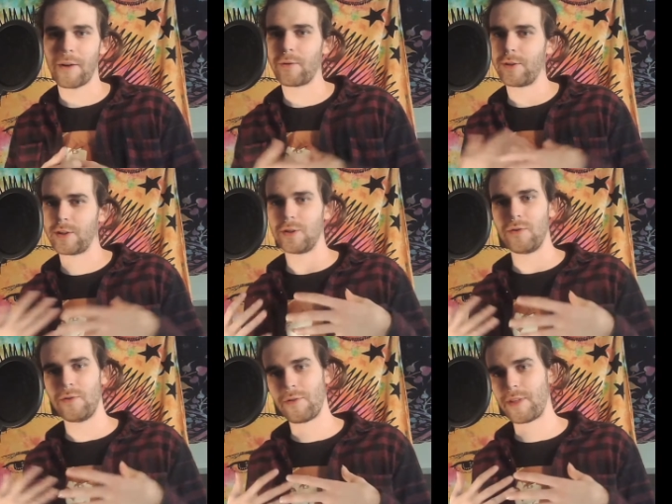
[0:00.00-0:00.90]
or this
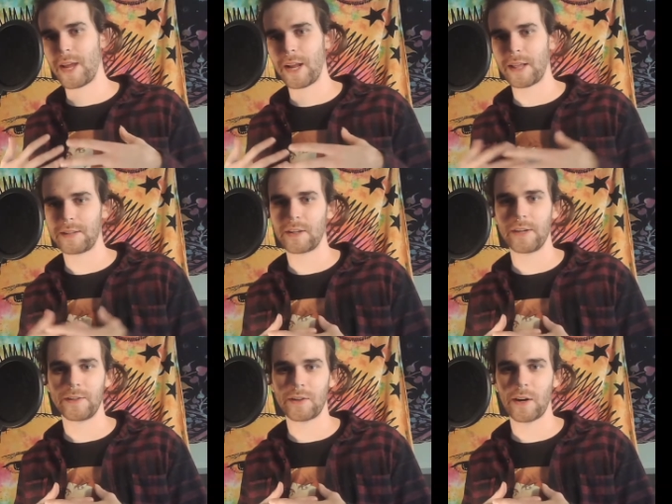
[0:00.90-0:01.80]
new thing that's a
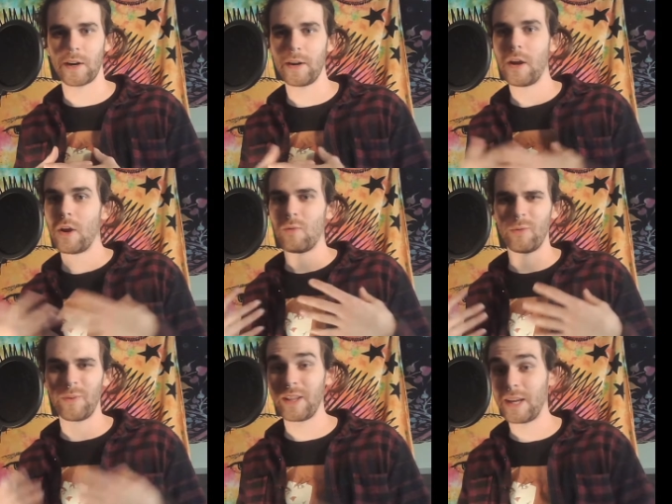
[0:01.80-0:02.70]
concern, when
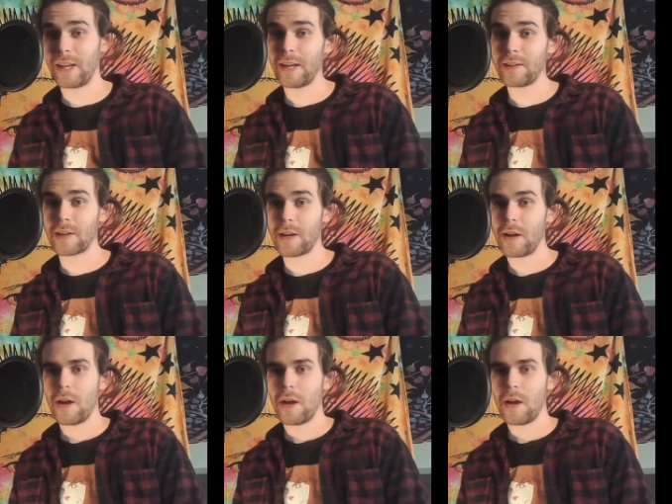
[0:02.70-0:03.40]
really it isn't.